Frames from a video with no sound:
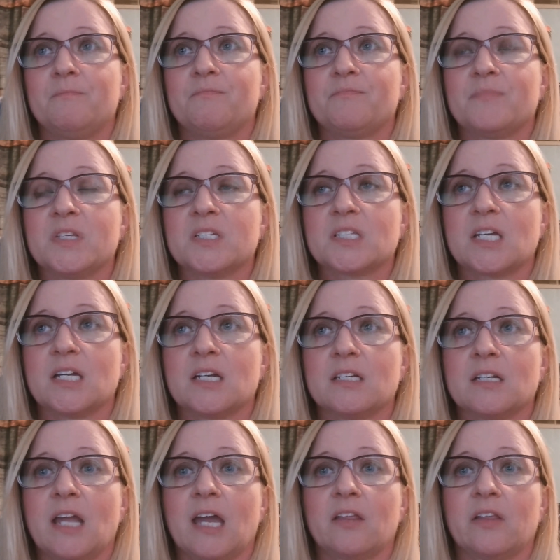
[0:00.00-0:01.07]
This
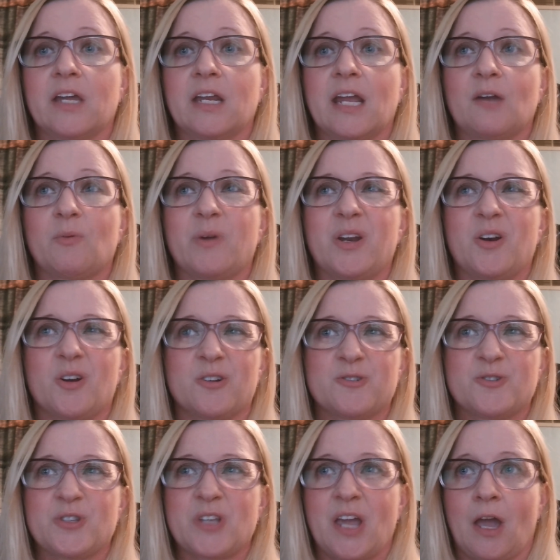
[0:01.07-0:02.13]
can alienate
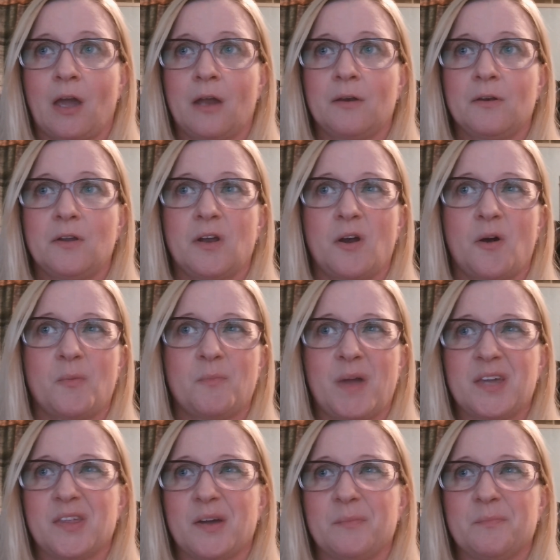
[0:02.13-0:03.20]
readers and,
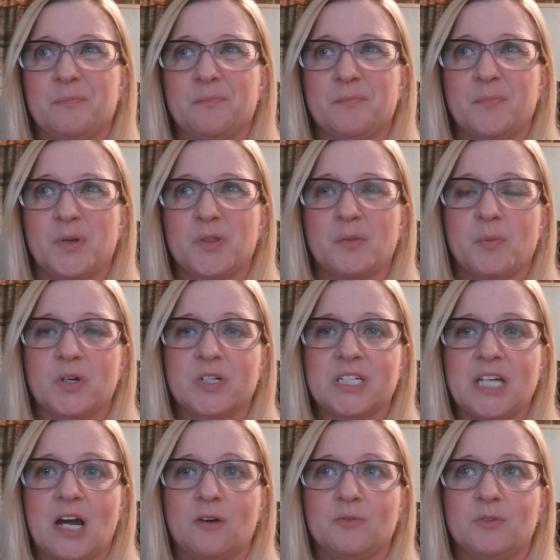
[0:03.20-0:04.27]
make them put the book
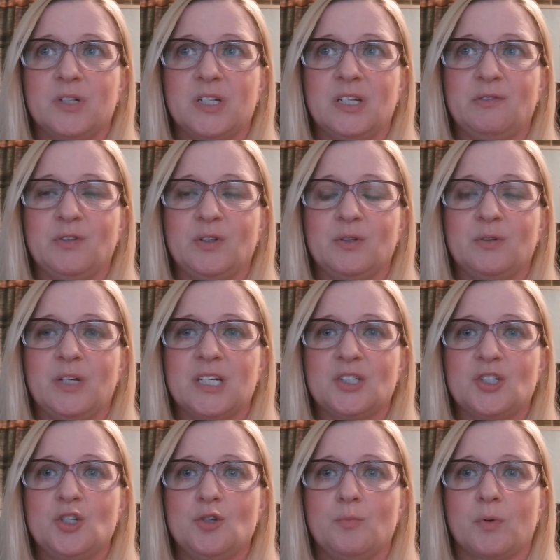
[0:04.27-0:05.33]
down if you
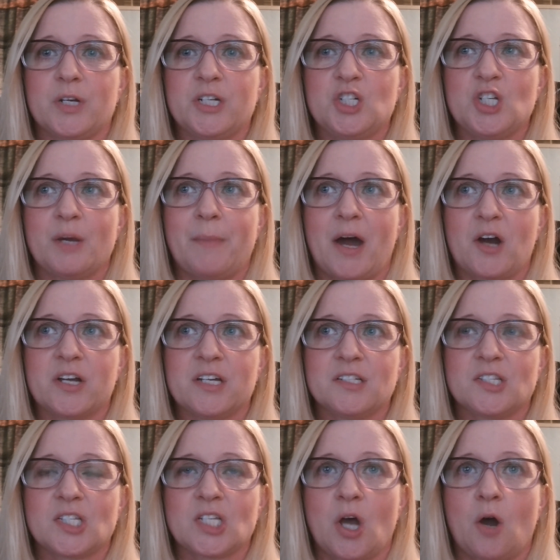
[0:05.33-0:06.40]
get too preachy about it.
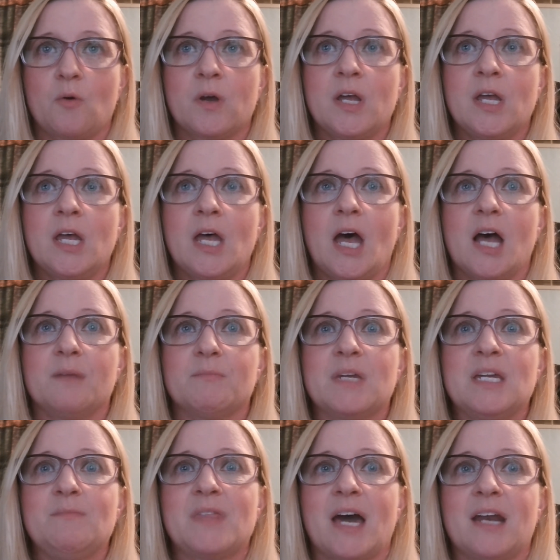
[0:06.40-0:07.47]
So
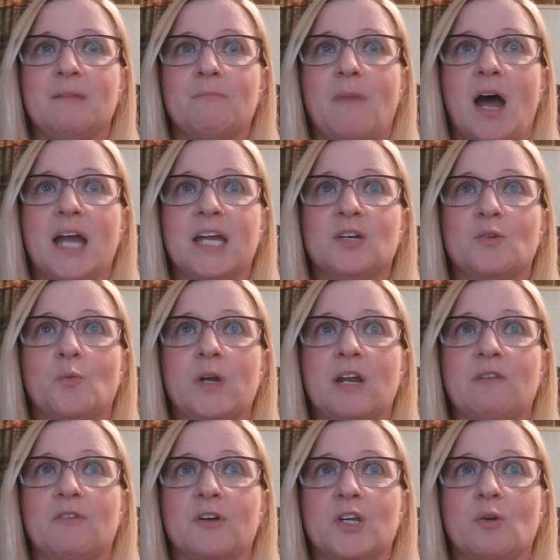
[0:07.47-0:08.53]
keep that in mind
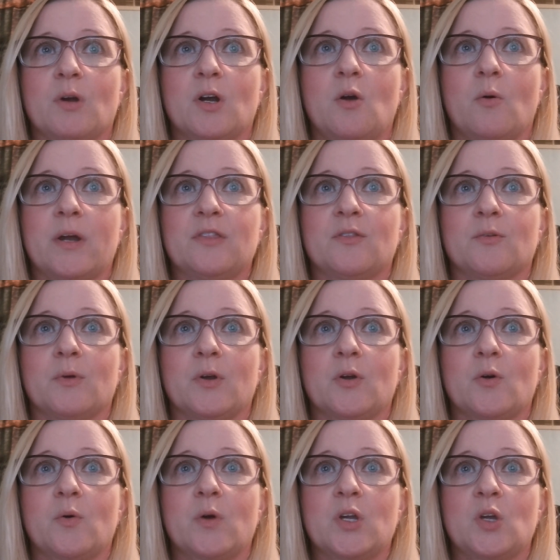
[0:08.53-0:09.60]
whenever you are going
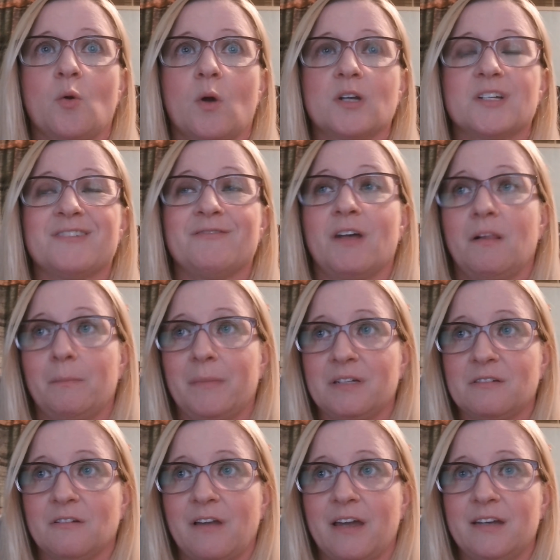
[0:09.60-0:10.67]
through your
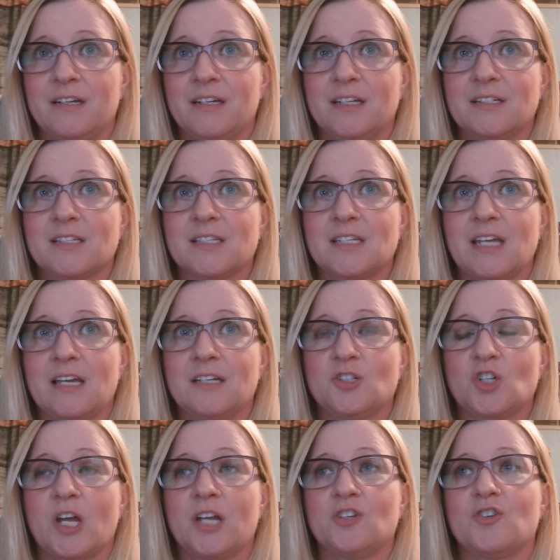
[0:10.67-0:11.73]
developmental editing
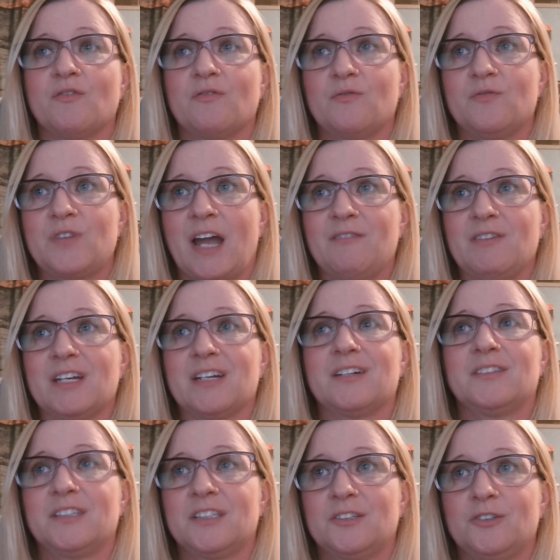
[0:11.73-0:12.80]
stage and diving
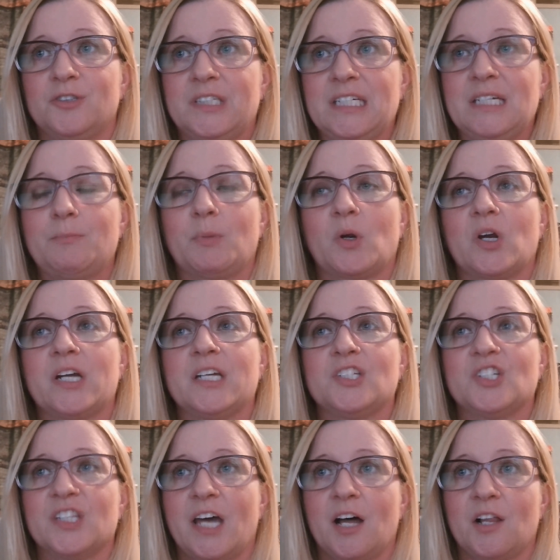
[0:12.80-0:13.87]
a little deeper
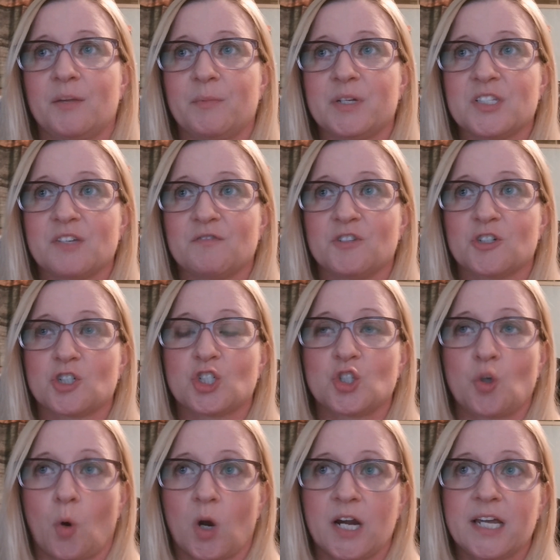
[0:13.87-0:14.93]
into the elements of your
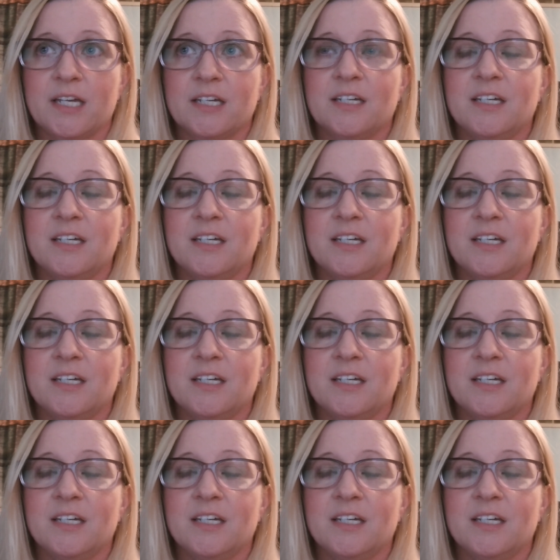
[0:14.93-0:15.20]
story.